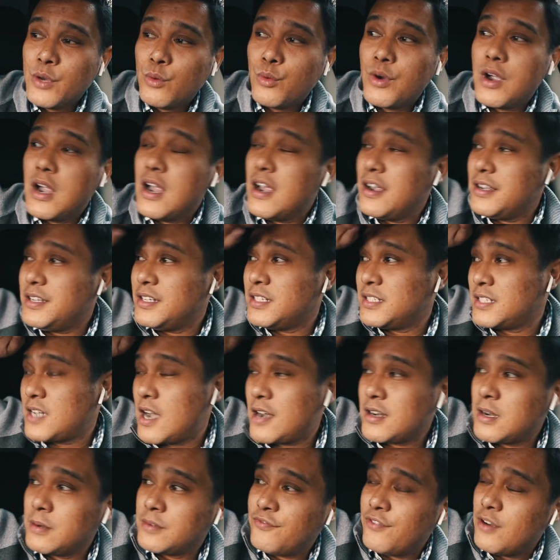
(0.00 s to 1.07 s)
where it's
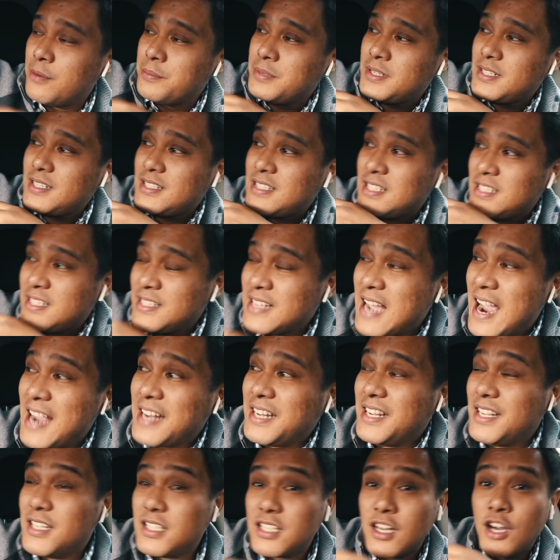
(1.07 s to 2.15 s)
gone up from
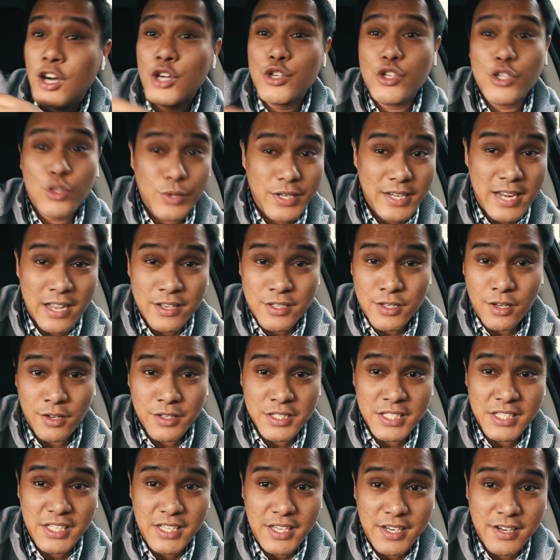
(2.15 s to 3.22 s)
ninety to one hundred twenty thousand
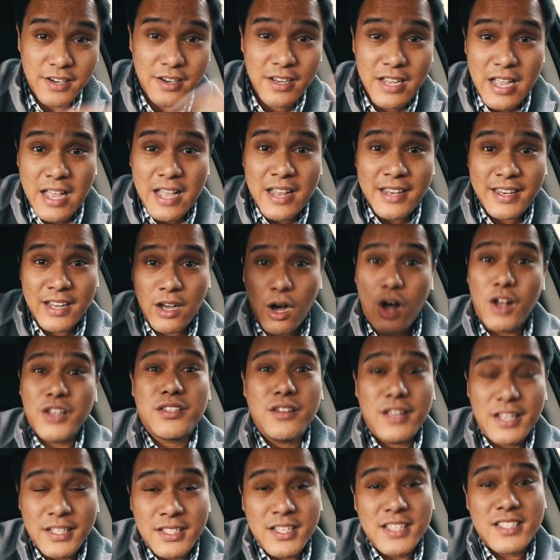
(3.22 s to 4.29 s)
dollars a year. Now,
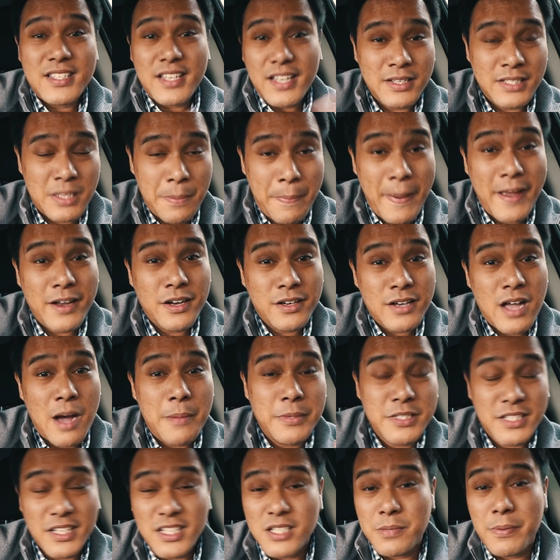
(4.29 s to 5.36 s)
also it does depend on how
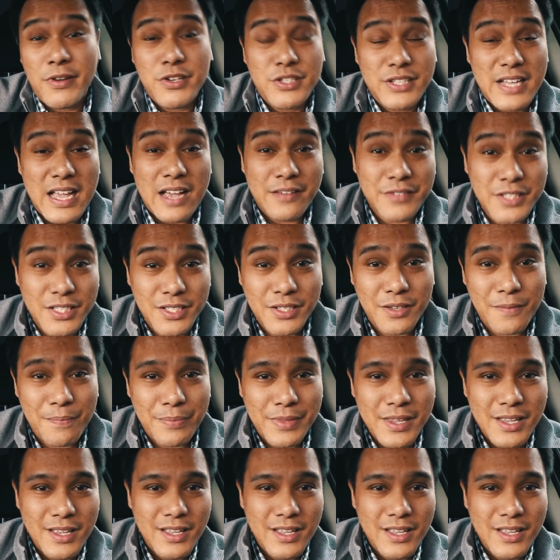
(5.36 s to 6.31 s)
much experience you have too.